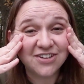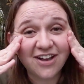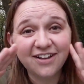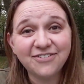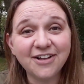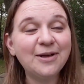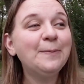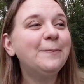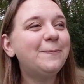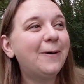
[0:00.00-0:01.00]

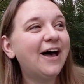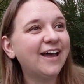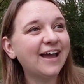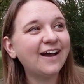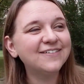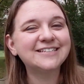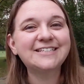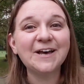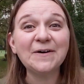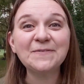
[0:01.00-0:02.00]
awful, but I was
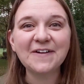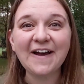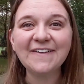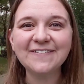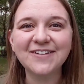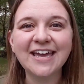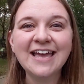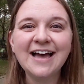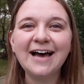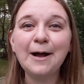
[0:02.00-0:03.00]
so proud of it.
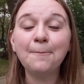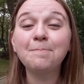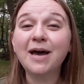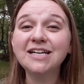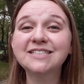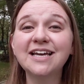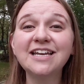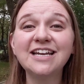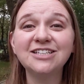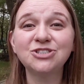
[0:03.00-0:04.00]
My son
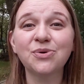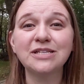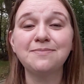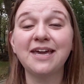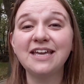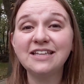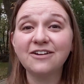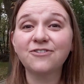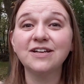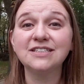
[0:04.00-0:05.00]
enjoys making
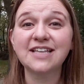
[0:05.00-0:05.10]
different